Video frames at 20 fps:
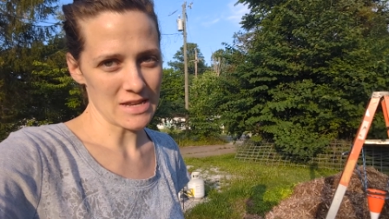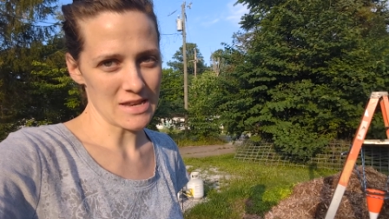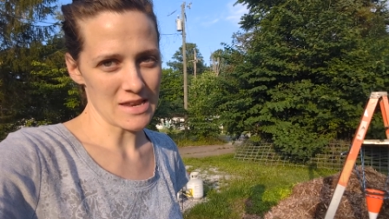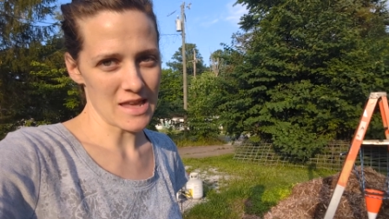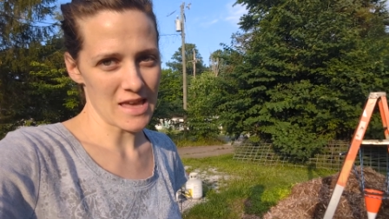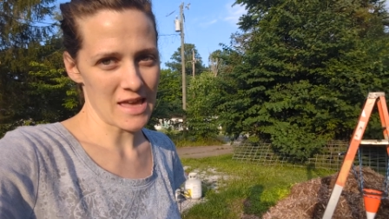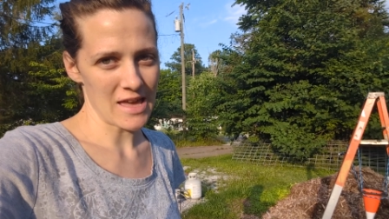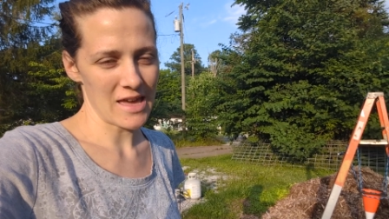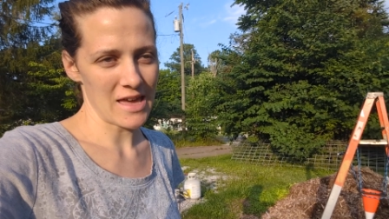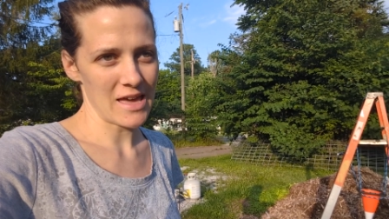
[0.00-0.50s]

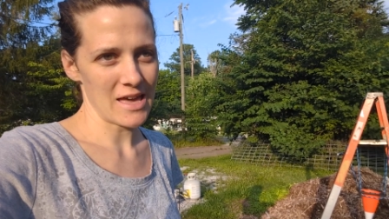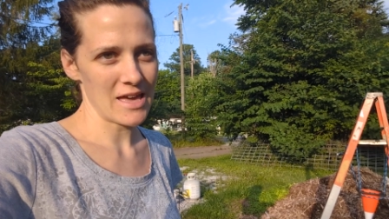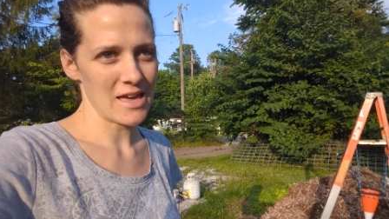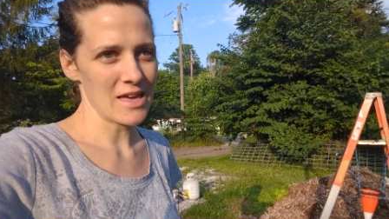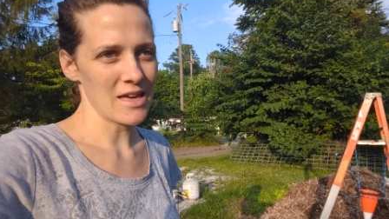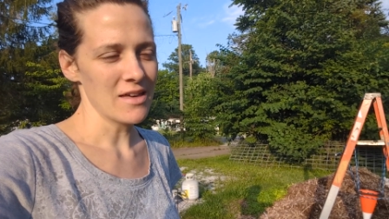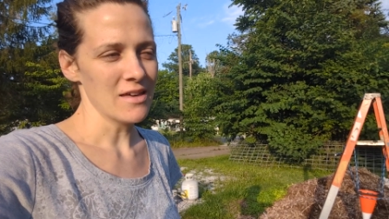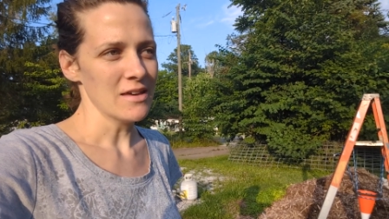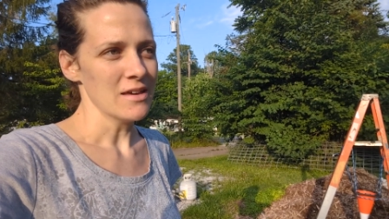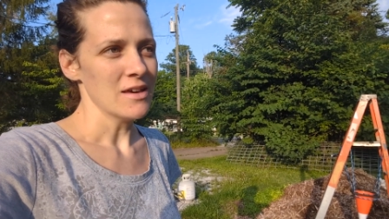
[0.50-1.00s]

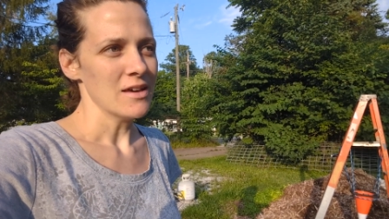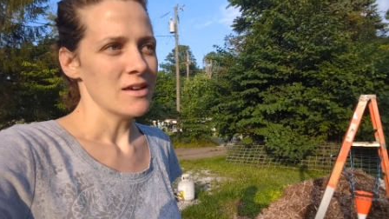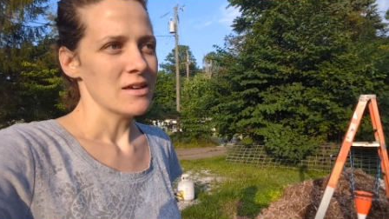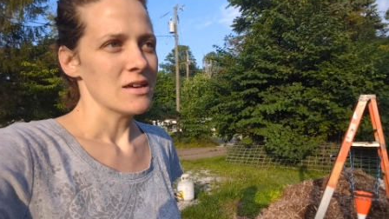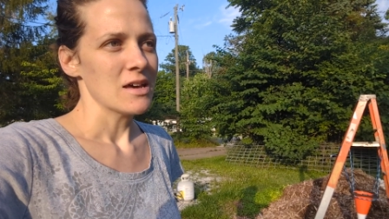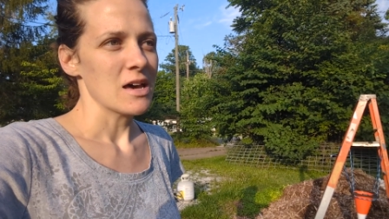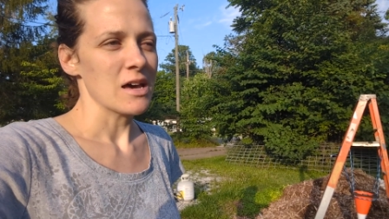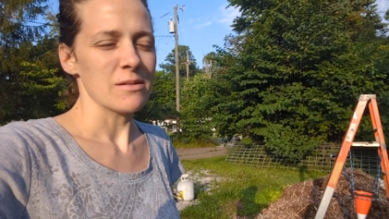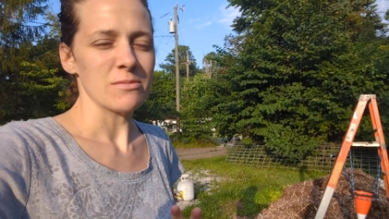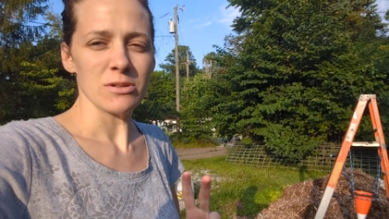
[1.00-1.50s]
today.
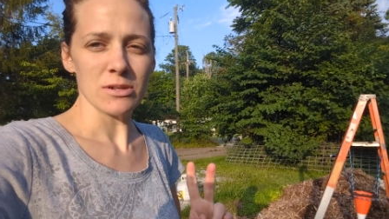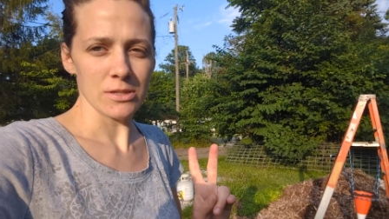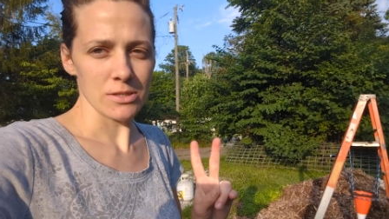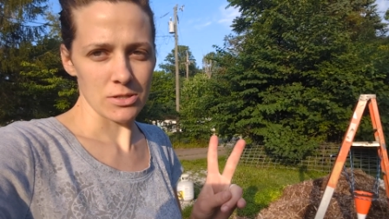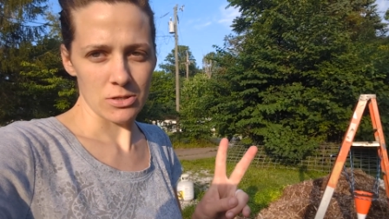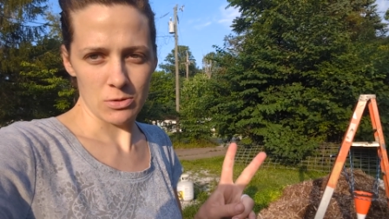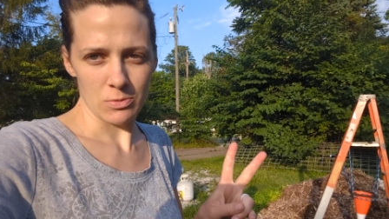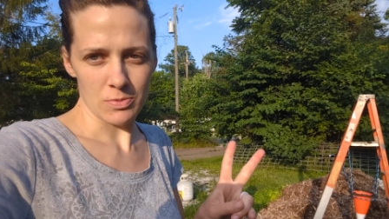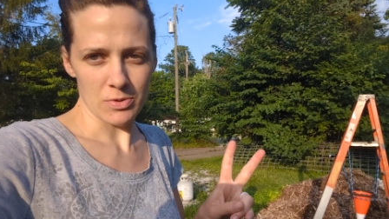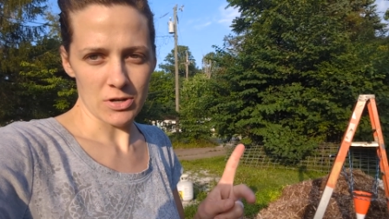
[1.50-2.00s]

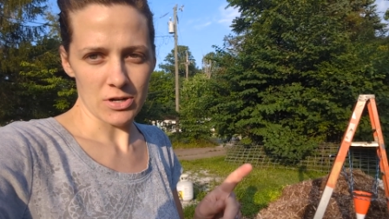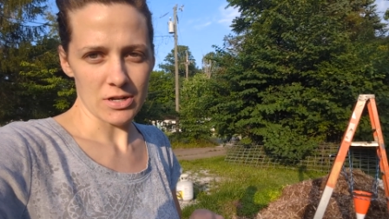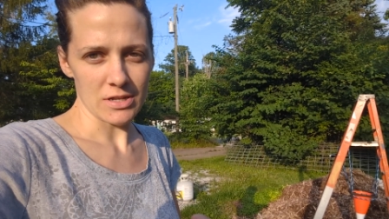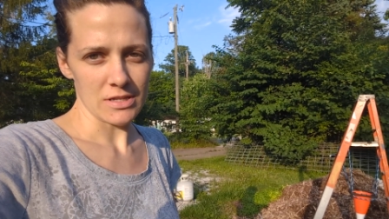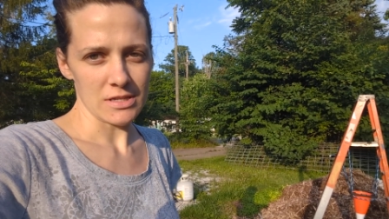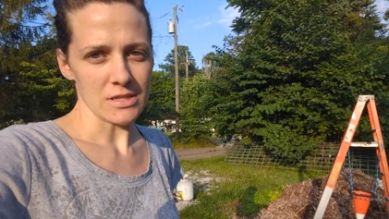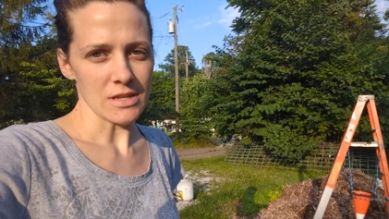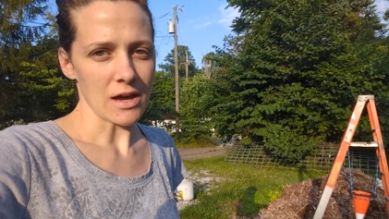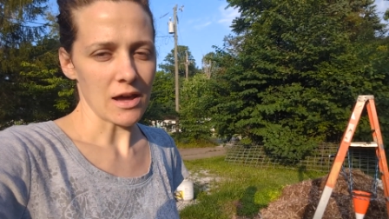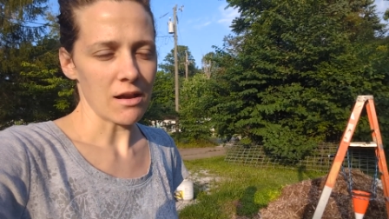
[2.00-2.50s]
Just 2
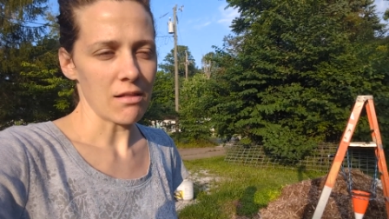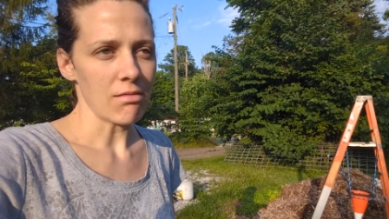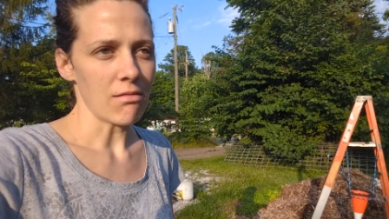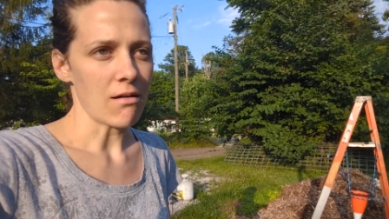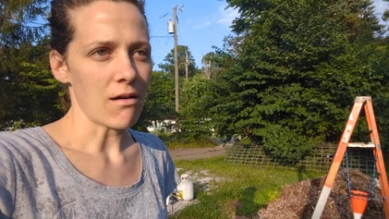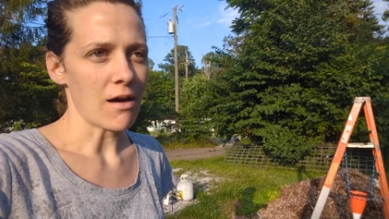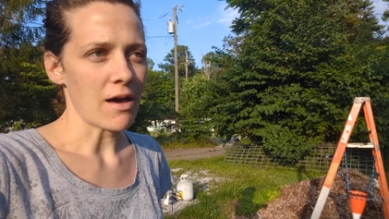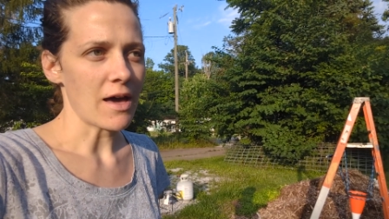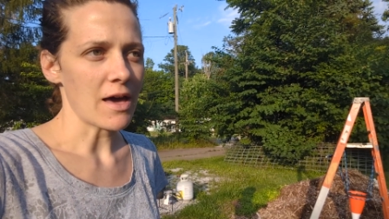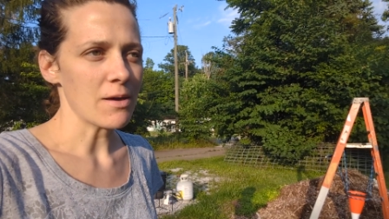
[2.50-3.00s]
birds, not a
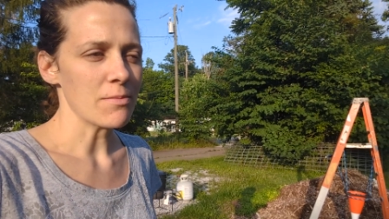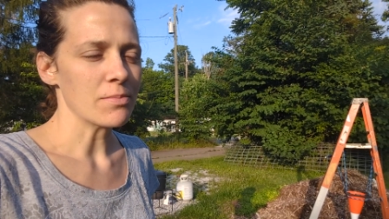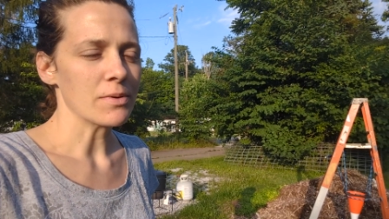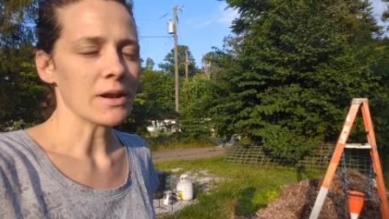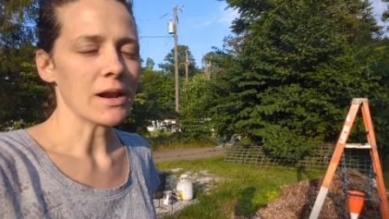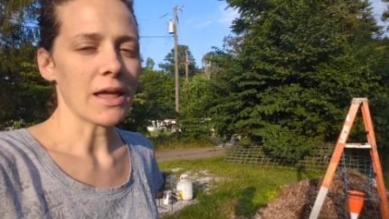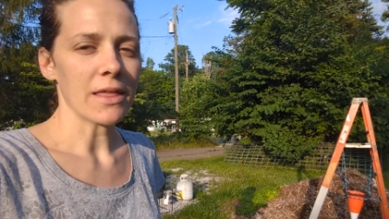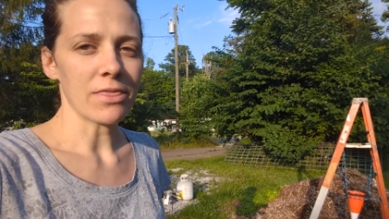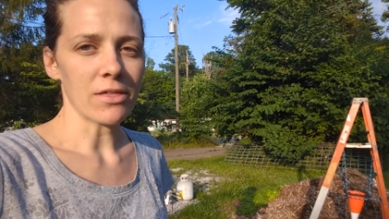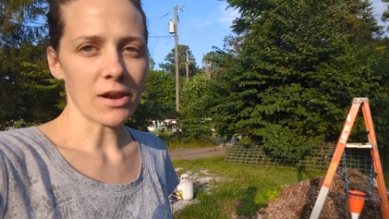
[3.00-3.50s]
lot,
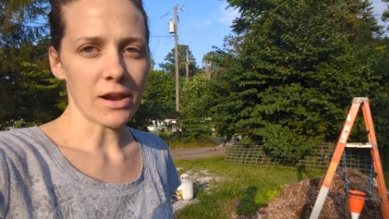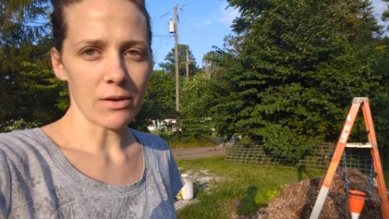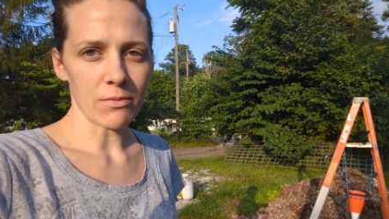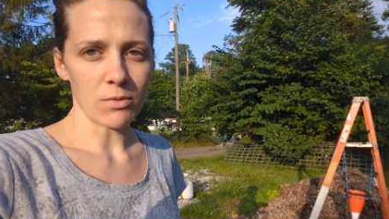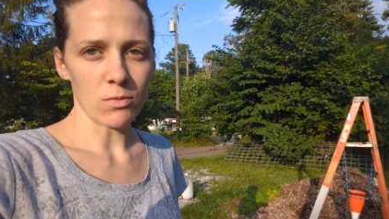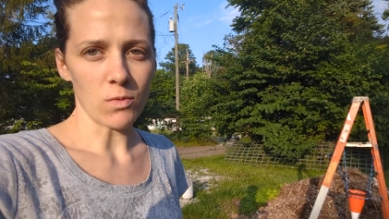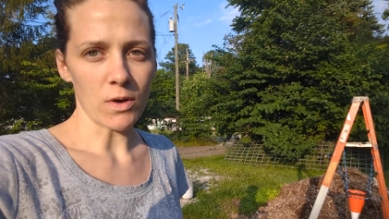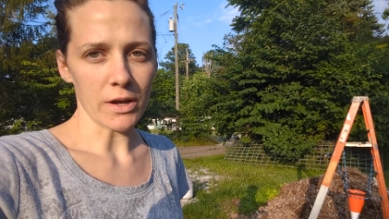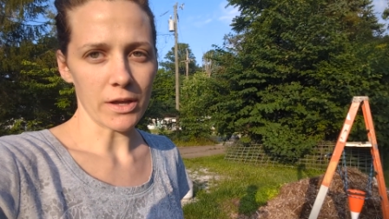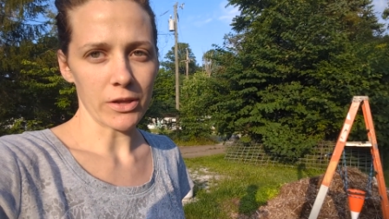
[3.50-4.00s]
but I thought I
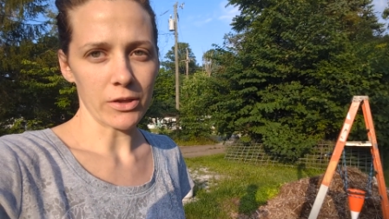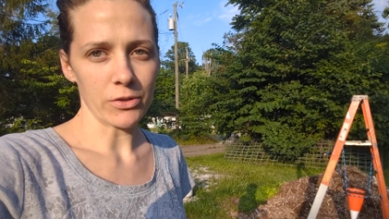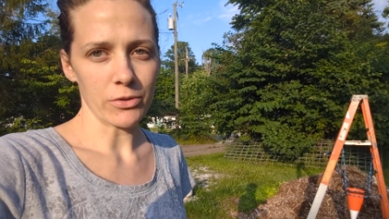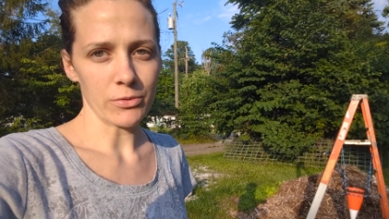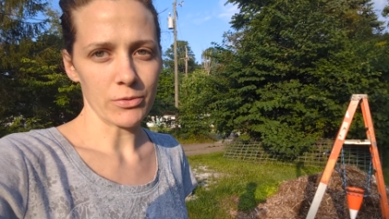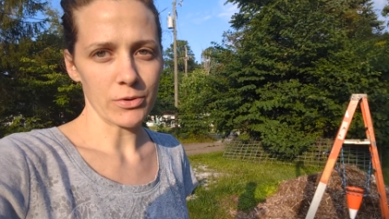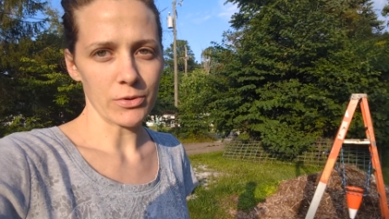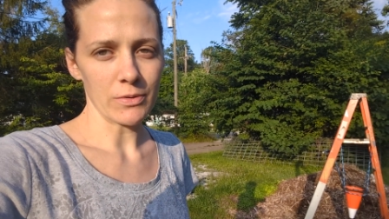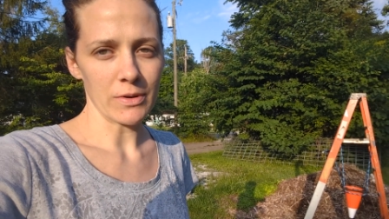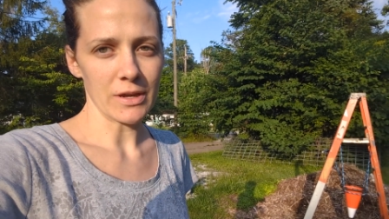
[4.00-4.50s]
would walk you
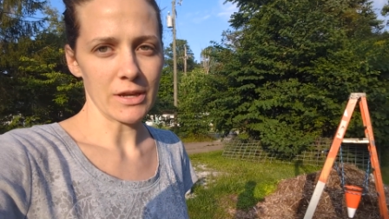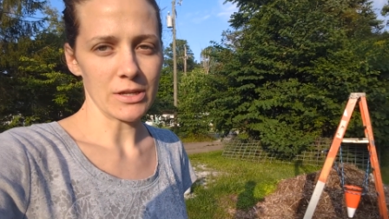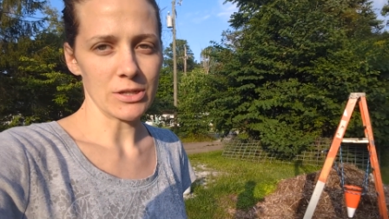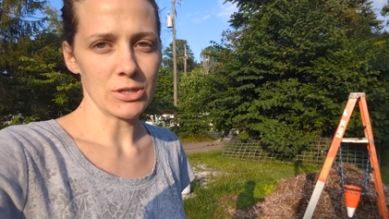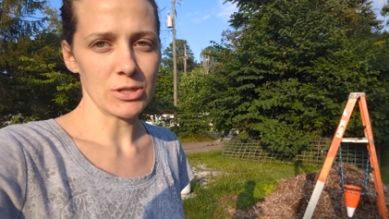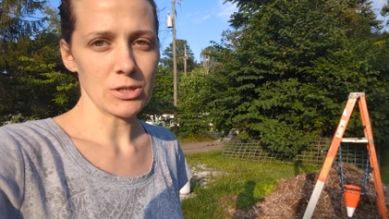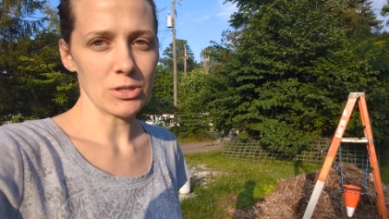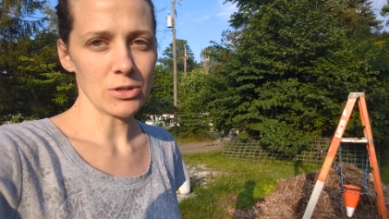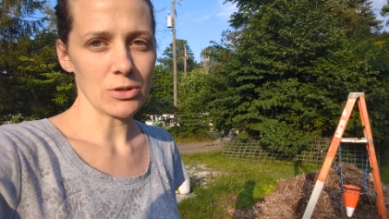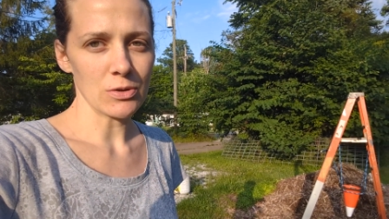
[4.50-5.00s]
through and
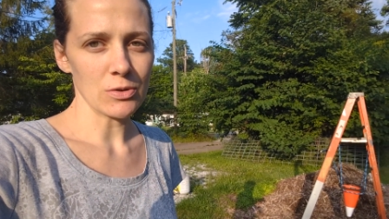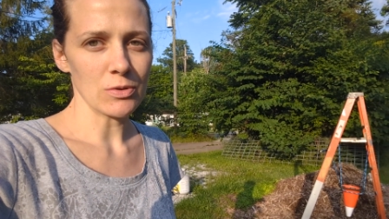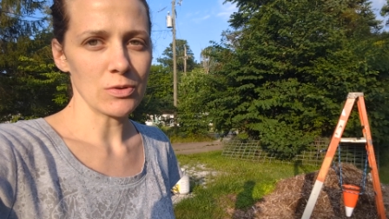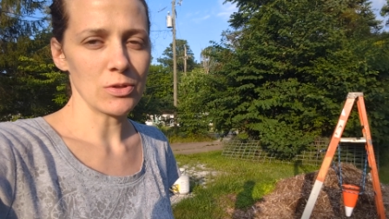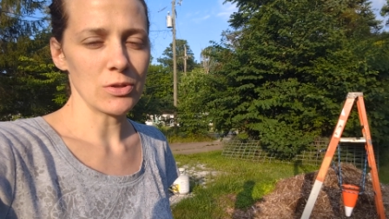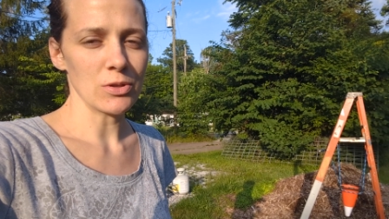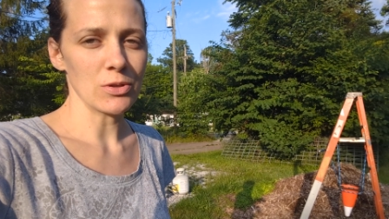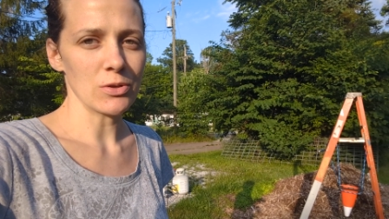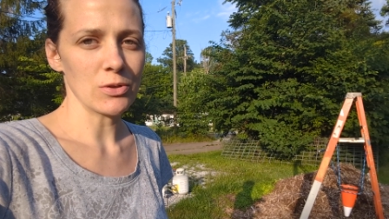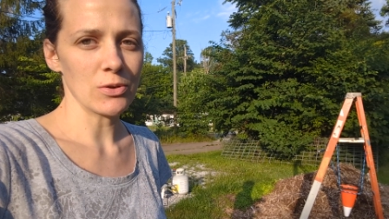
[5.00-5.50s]
show
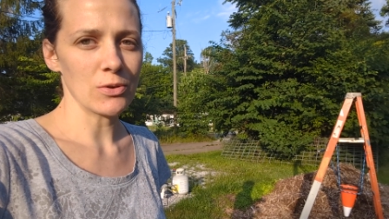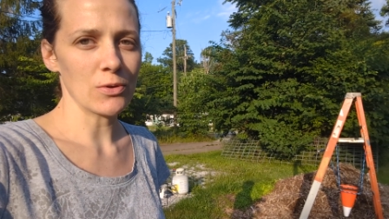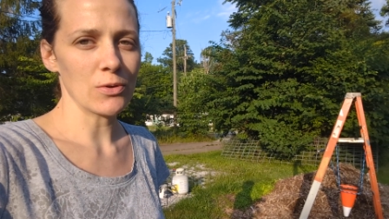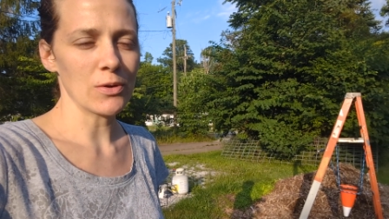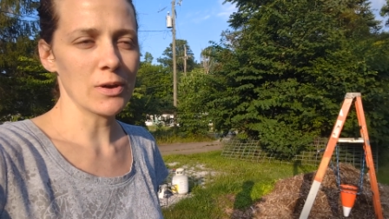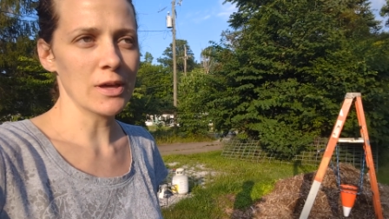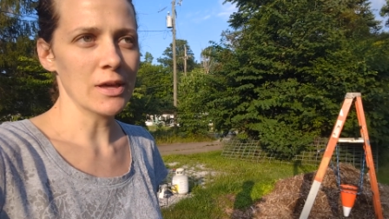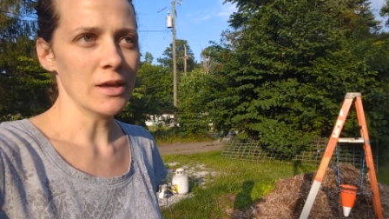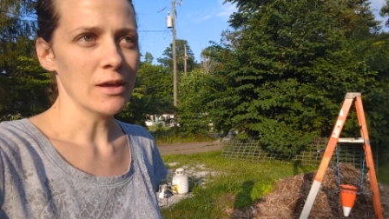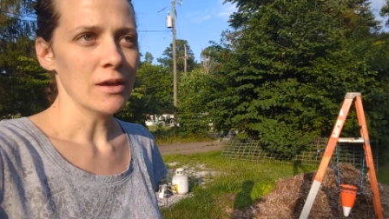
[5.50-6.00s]
you